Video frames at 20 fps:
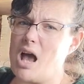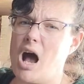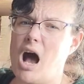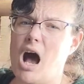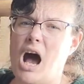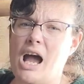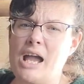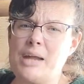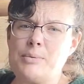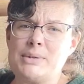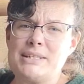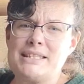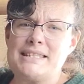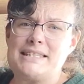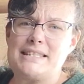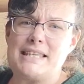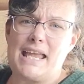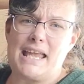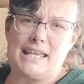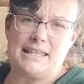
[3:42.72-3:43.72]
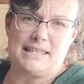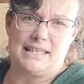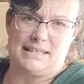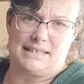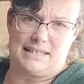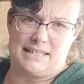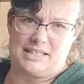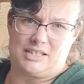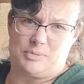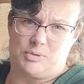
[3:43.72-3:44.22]
I would say that
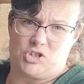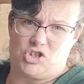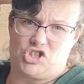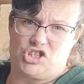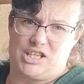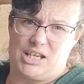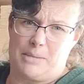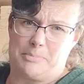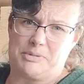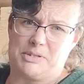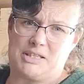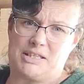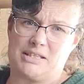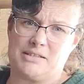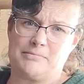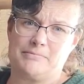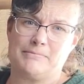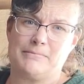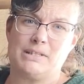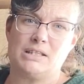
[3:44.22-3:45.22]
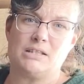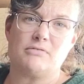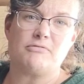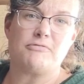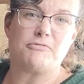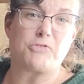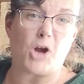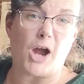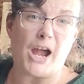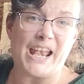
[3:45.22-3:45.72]
this was shipped
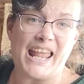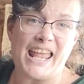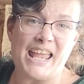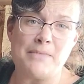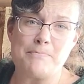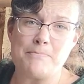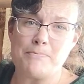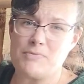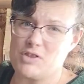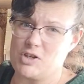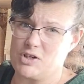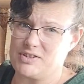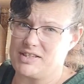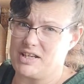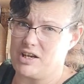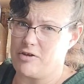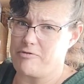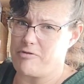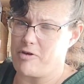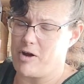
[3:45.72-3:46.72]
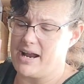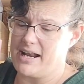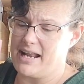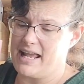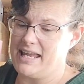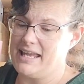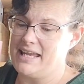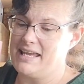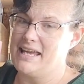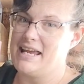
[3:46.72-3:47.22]
Thursday or
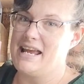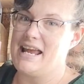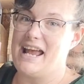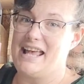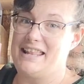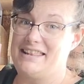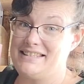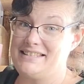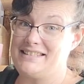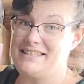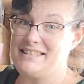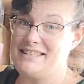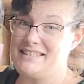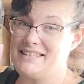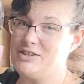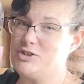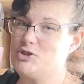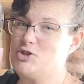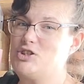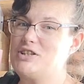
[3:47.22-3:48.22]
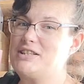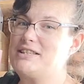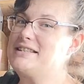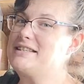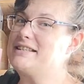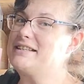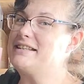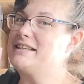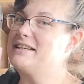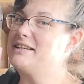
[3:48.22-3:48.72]
Friday, and this is still just
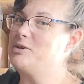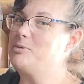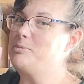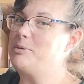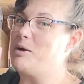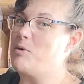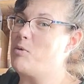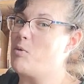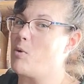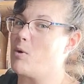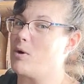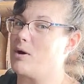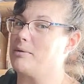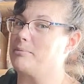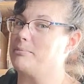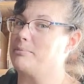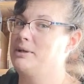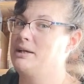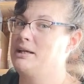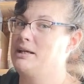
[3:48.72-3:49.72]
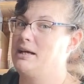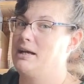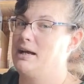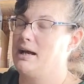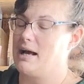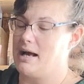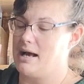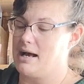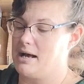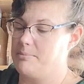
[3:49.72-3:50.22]
a little bit warm.
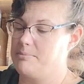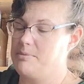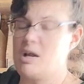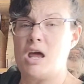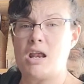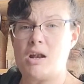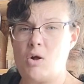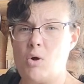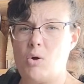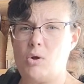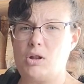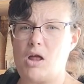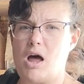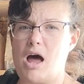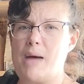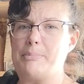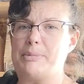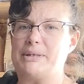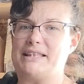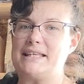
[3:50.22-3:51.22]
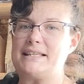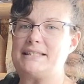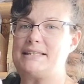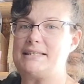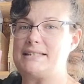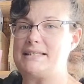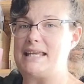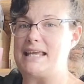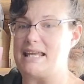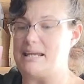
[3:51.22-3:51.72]
Not a whole lot, but this
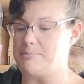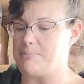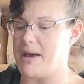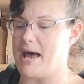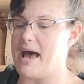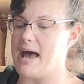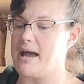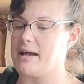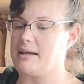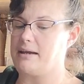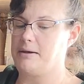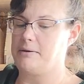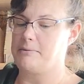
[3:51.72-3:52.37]
is a heat pack,